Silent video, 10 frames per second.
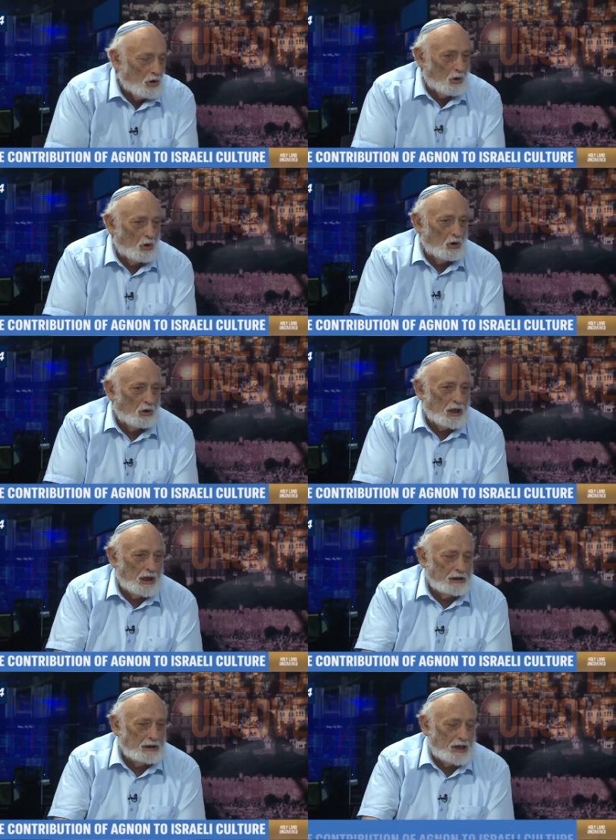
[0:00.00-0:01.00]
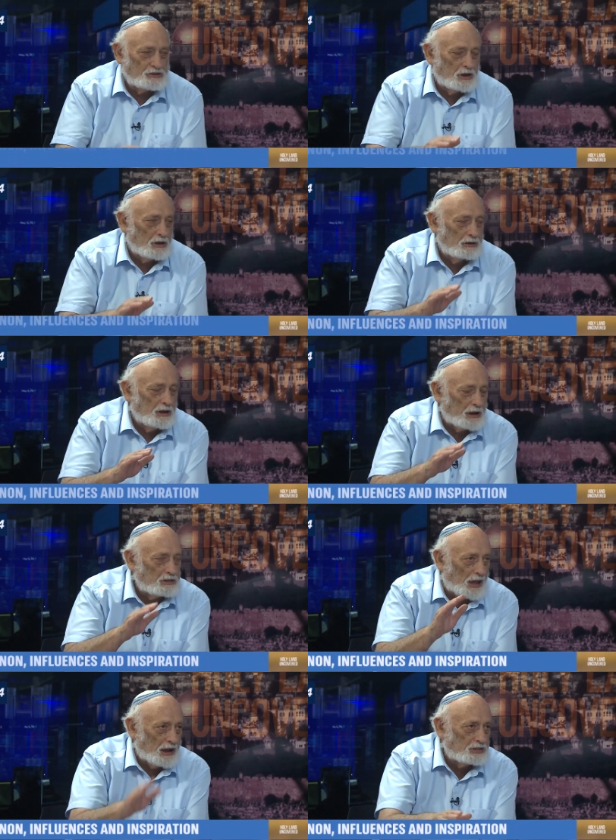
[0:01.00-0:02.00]
or any other
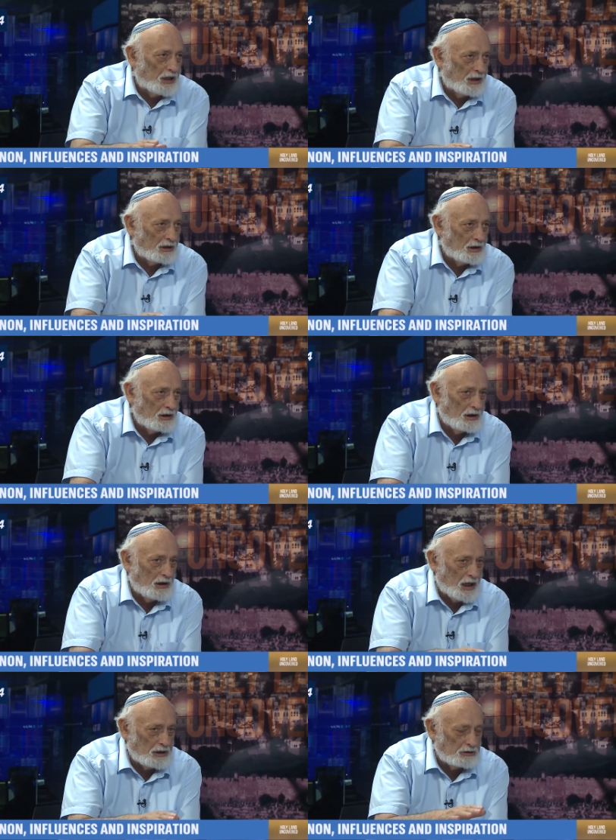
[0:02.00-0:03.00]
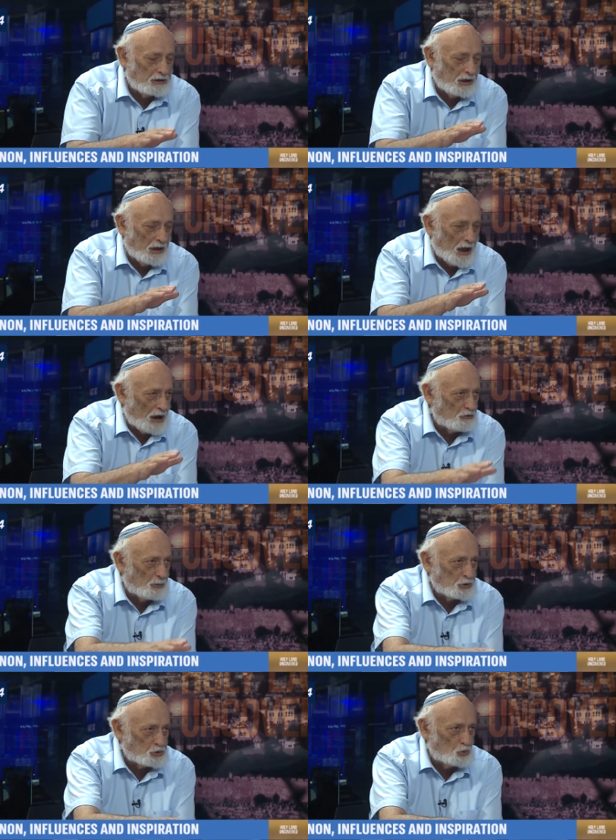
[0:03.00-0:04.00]
great writer like Aleph
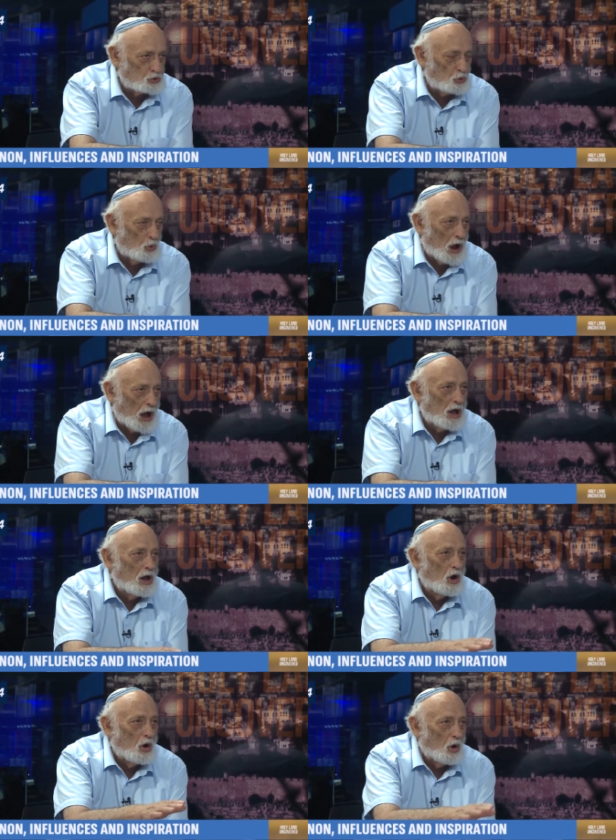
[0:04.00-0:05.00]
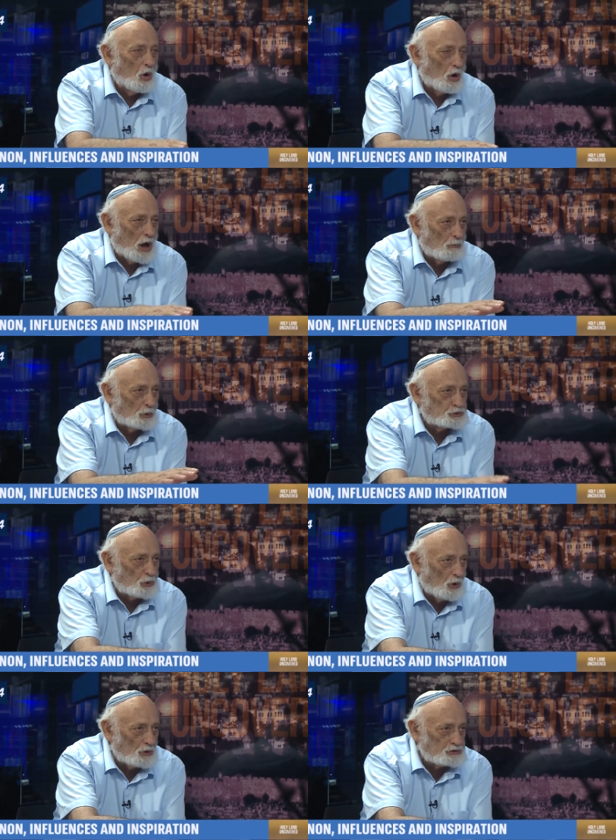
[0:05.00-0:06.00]
Bet Yehoshua or Amos
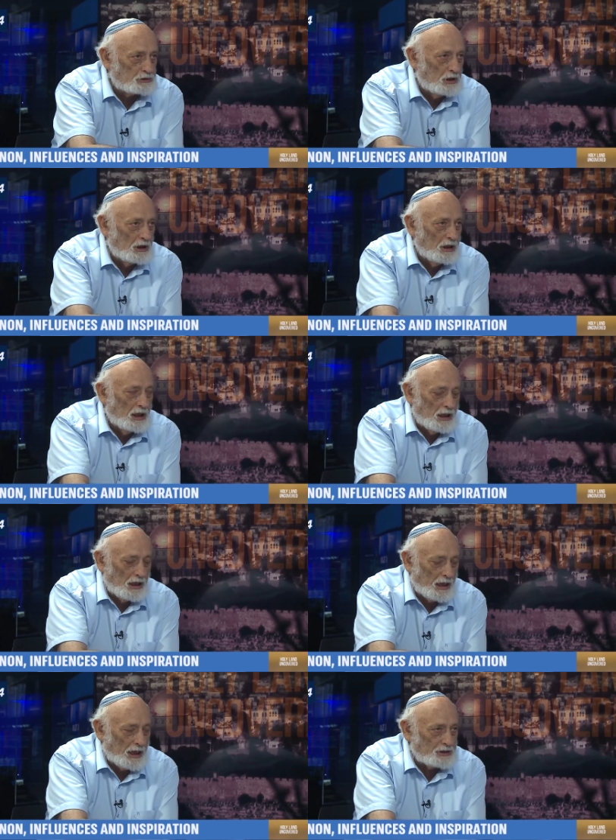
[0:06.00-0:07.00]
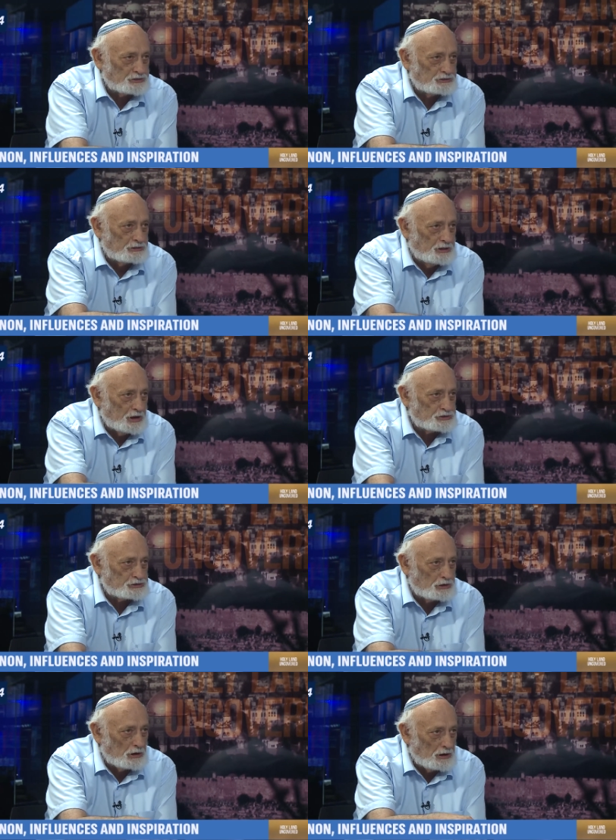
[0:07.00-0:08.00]
Oz, has
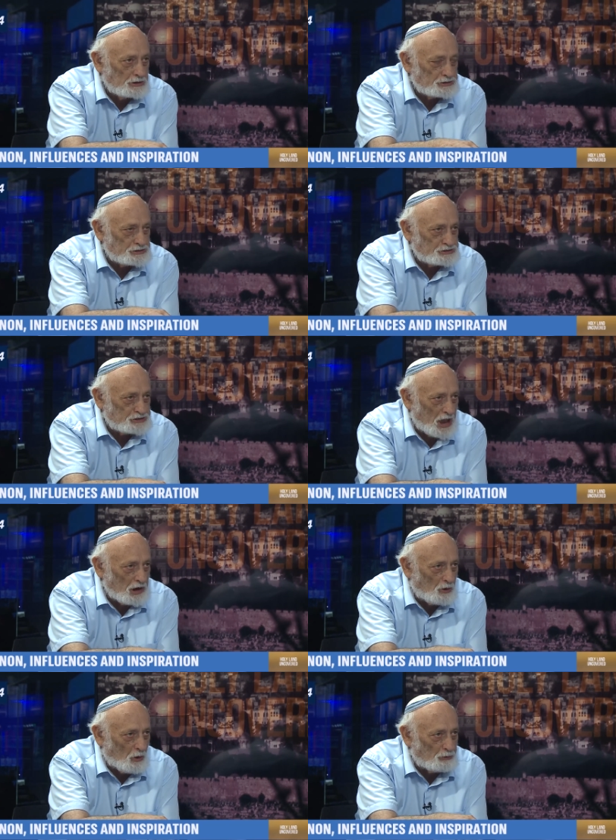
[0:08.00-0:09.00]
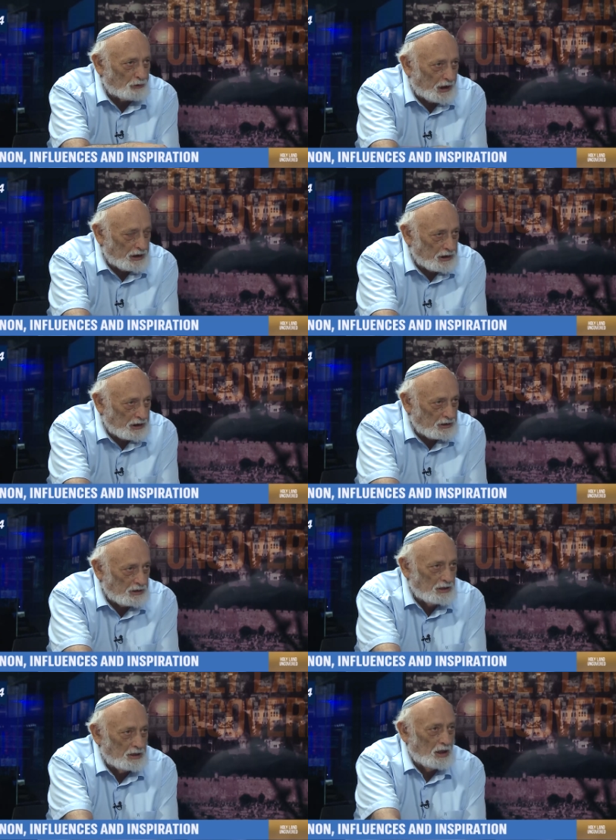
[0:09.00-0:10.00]
this schizophrenic
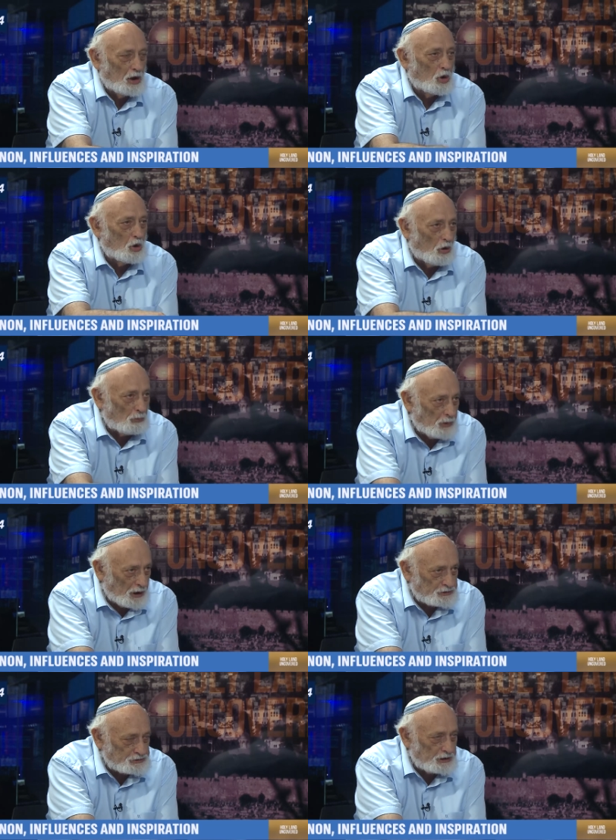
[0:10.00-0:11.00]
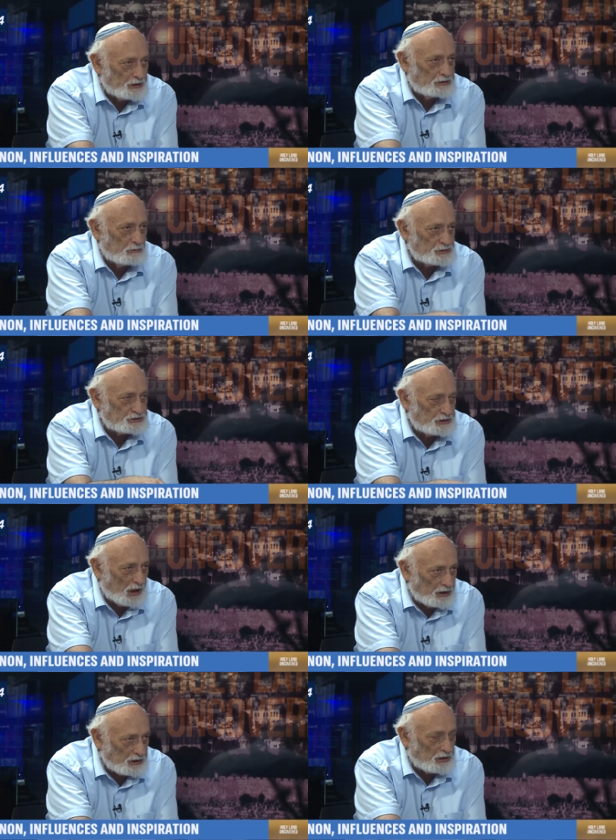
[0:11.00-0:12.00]
complex, the
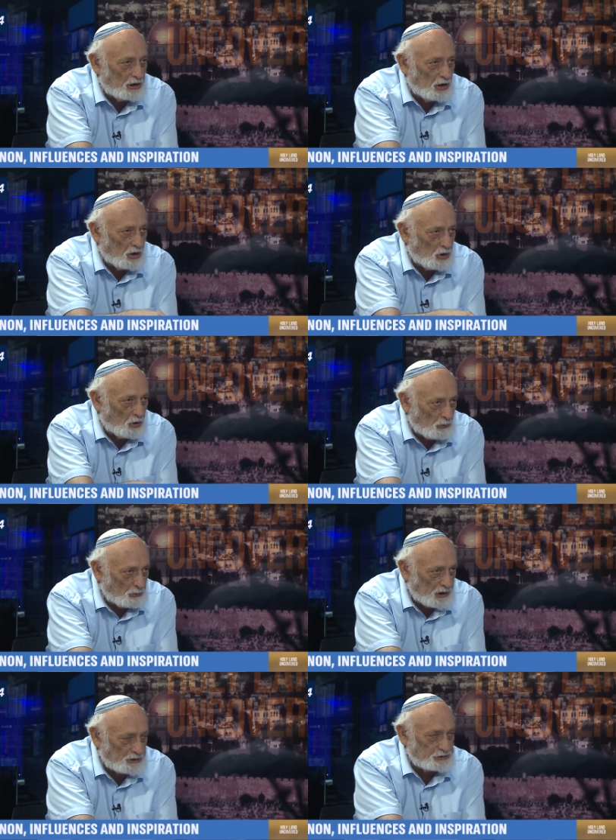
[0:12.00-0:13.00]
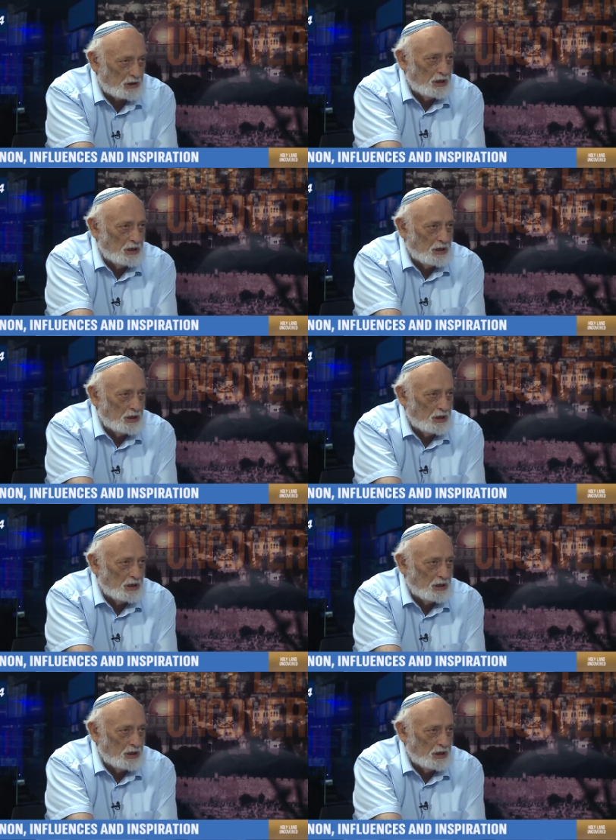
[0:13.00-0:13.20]
Messianic complex.